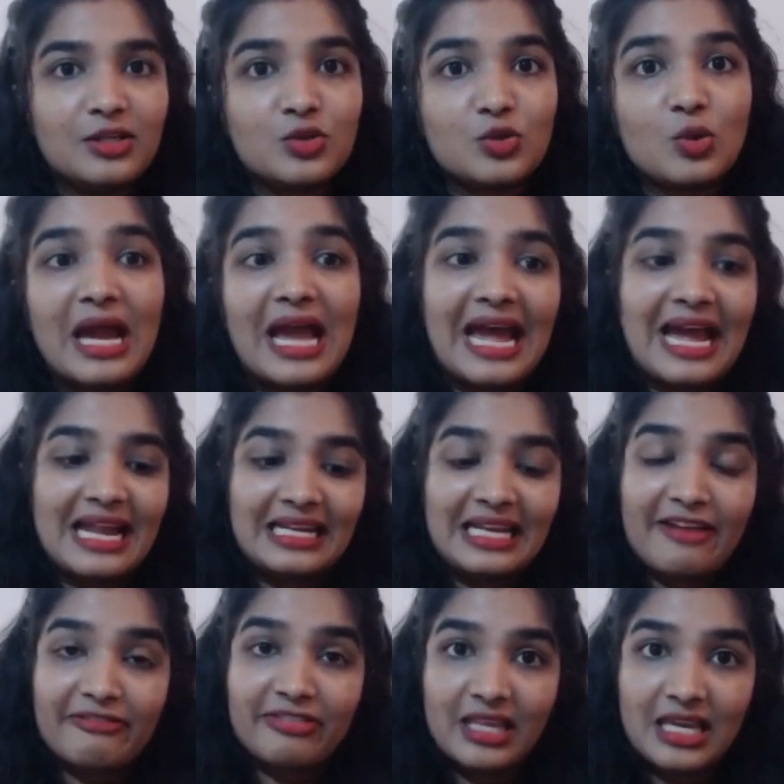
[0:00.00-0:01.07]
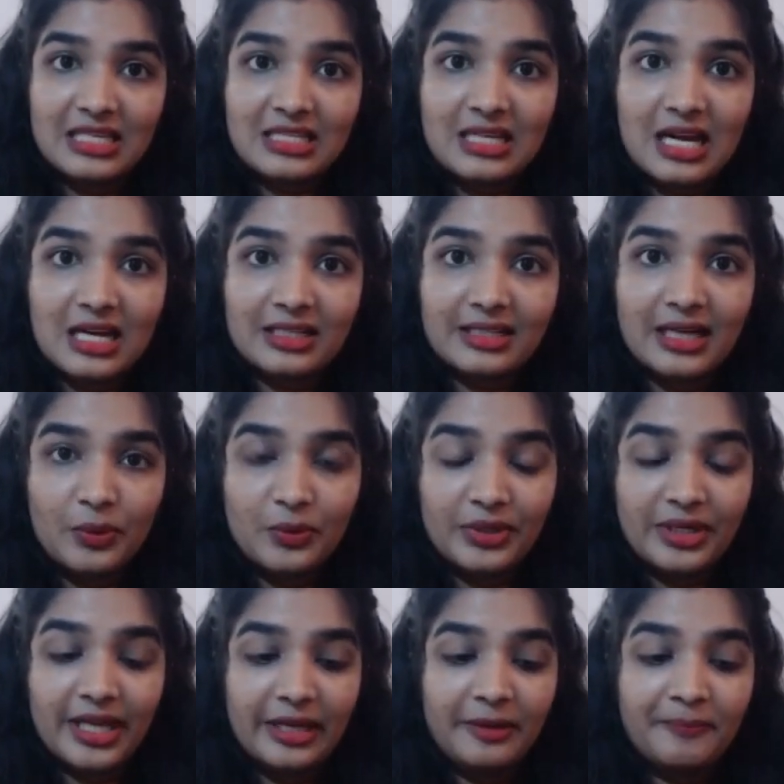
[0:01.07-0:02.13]
So, and if they start
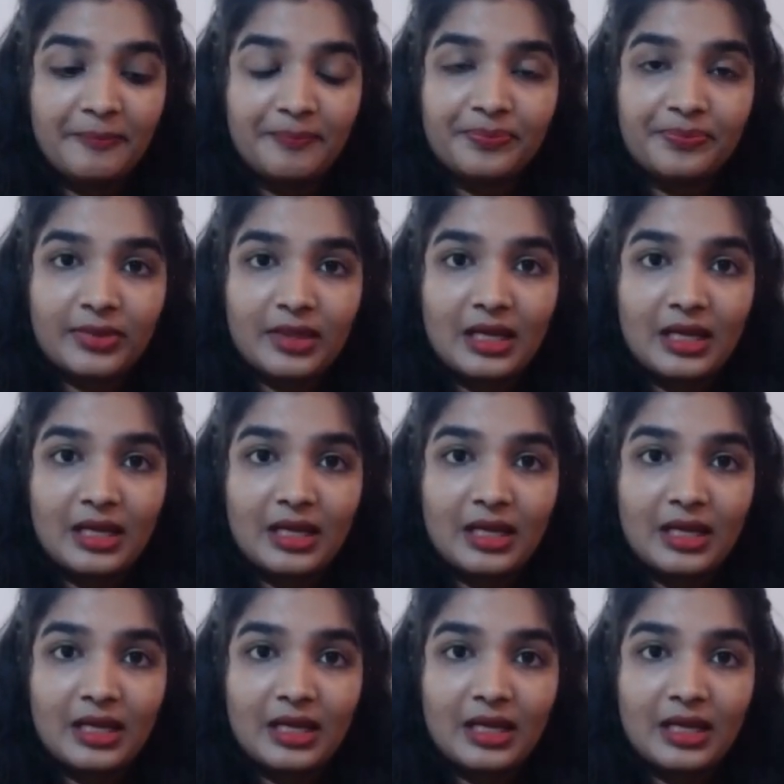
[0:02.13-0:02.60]
counting